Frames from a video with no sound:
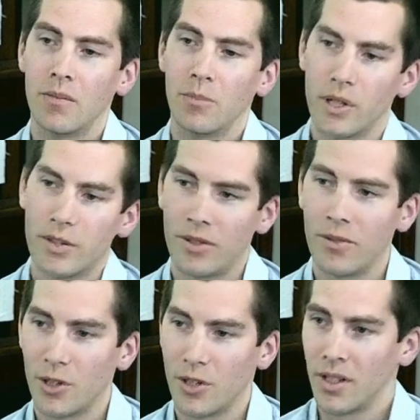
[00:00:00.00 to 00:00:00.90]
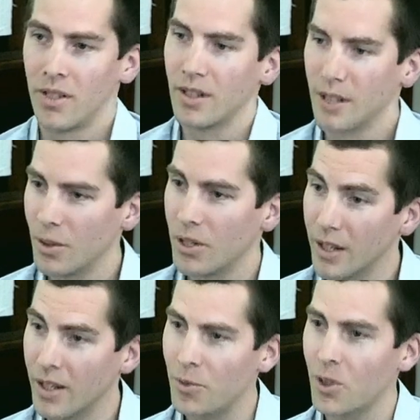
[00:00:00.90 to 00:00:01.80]
Brief diversion into liquid
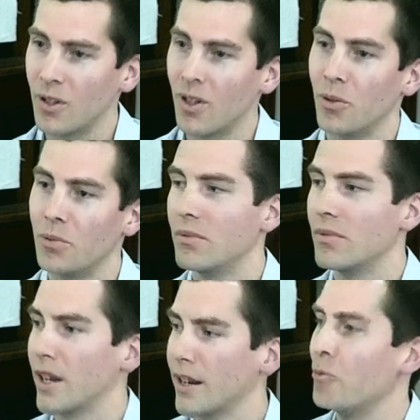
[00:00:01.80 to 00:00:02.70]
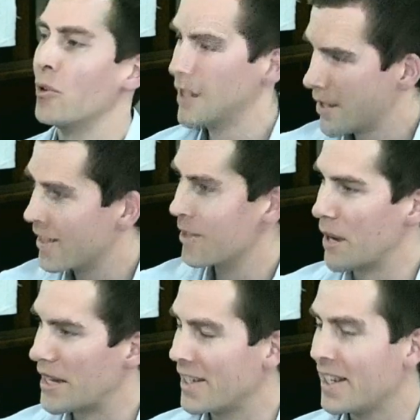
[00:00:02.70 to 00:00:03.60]
helium, so you know, like, this is
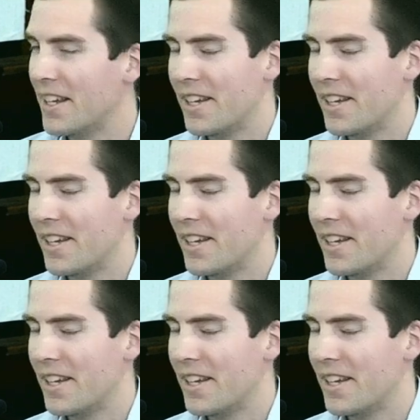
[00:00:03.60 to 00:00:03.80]
amazing.